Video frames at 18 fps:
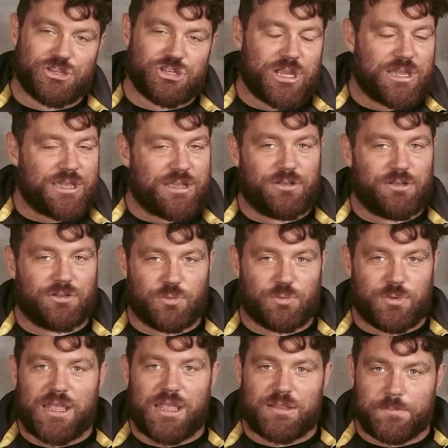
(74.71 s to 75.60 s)
and cannot
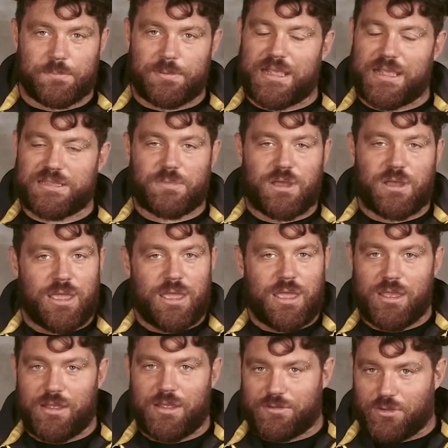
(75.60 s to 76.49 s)
create plasma
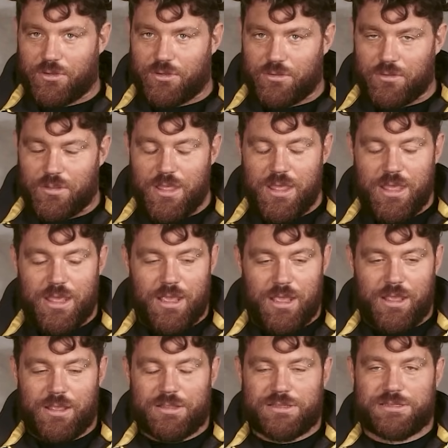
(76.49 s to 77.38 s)
at all.
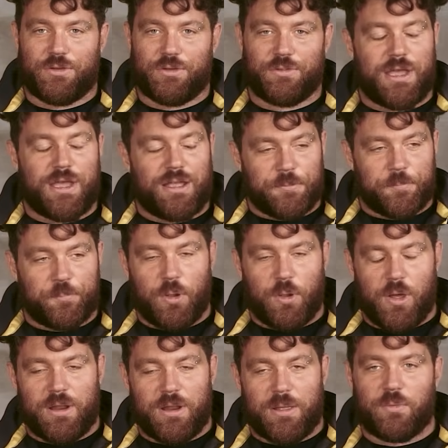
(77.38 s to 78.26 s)
So the other
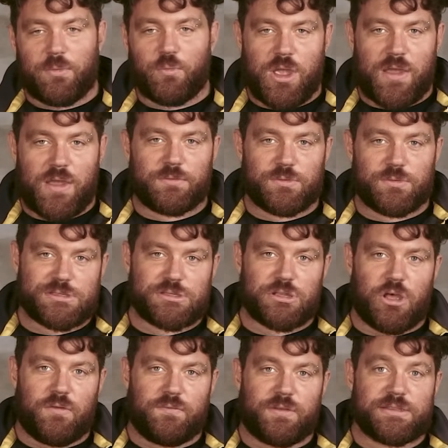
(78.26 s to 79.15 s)
problem we have to
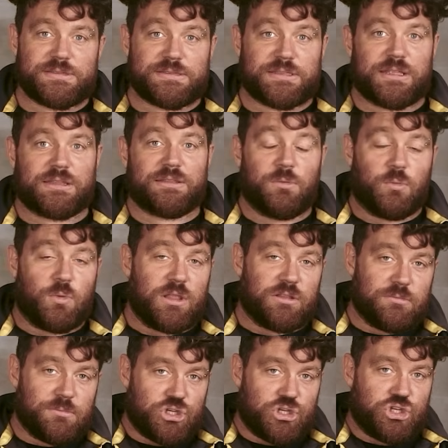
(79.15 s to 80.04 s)
solve is that the
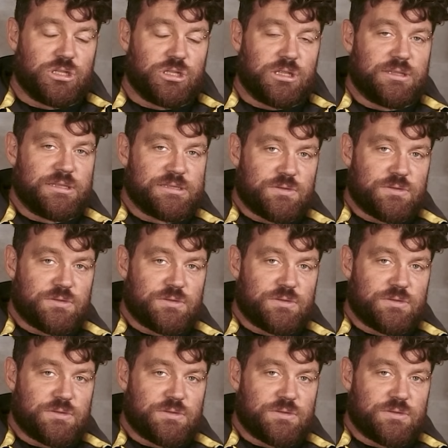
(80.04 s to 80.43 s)
welding machine in this